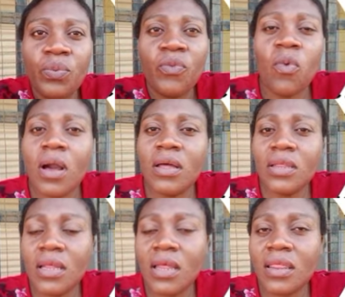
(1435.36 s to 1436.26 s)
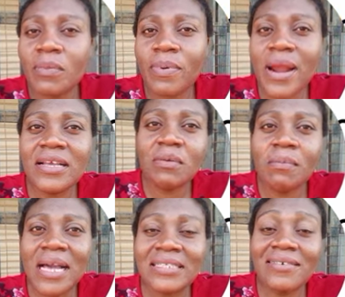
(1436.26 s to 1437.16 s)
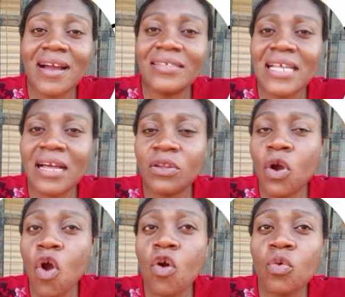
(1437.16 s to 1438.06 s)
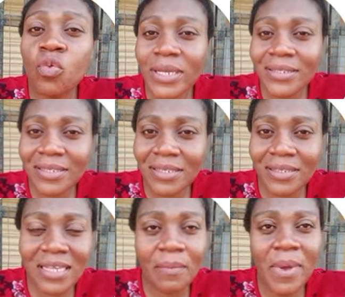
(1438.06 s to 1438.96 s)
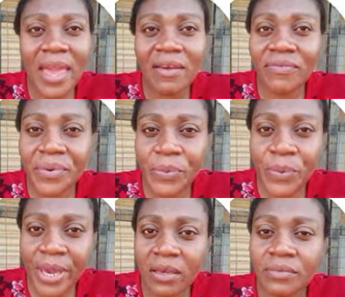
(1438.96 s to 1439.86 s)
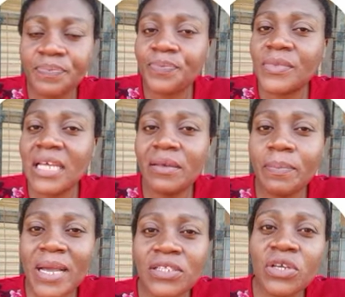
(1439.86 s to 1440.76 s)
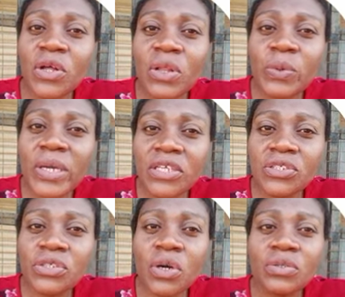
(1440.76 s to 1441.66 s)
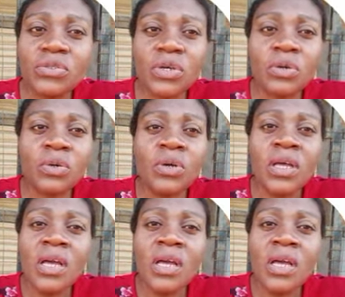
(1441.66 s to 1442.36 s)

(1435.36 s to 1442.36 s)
One, the price of materials are not always the same everywhere. It depends on your location, so,